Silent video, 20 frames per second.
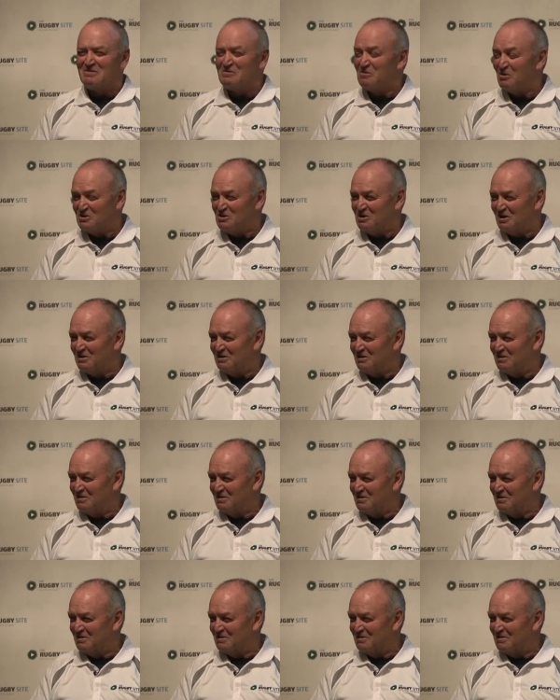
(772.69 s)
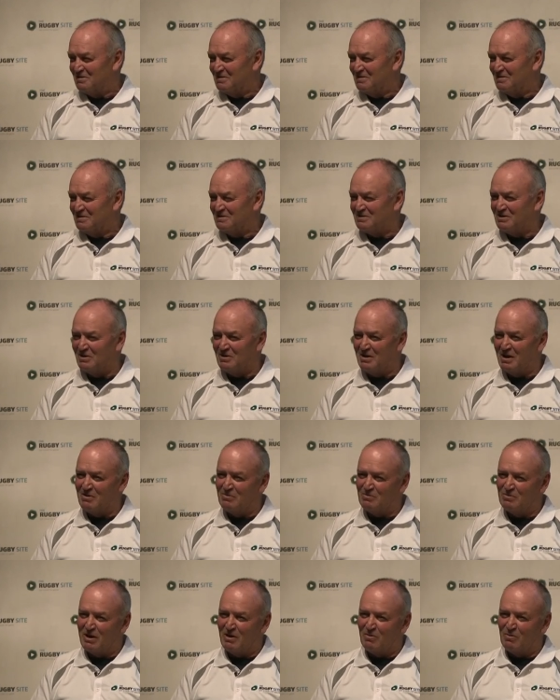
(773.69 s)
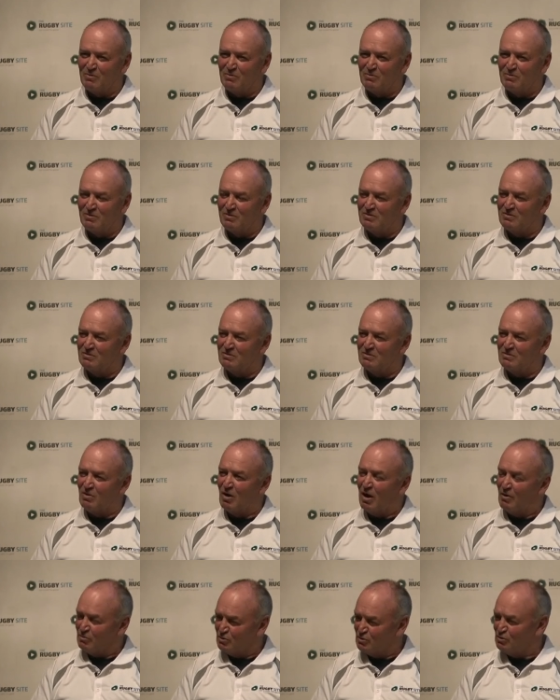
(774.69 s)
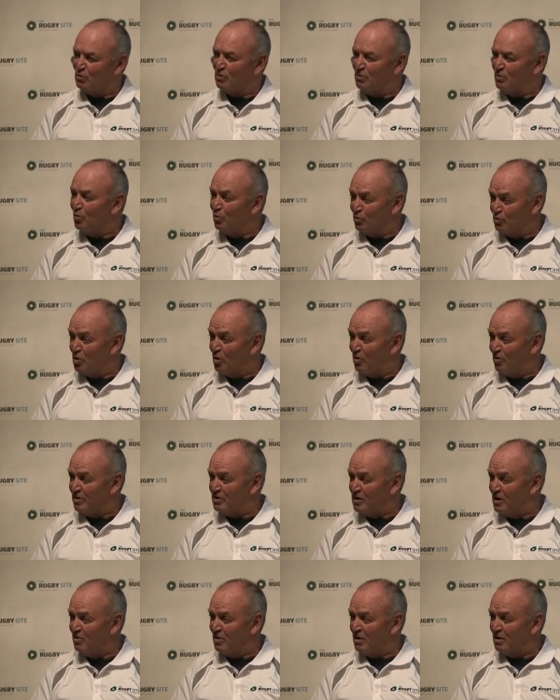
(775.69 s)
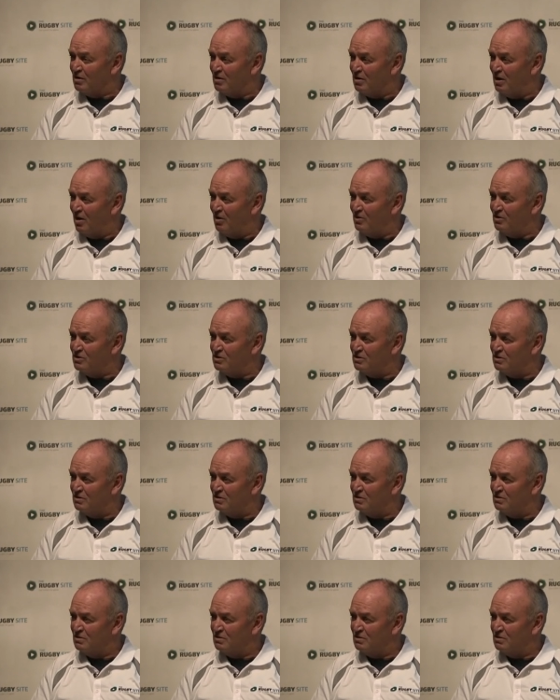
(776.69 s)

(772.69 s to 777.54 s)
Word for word: Good shit. So I was still an authoritarian coach,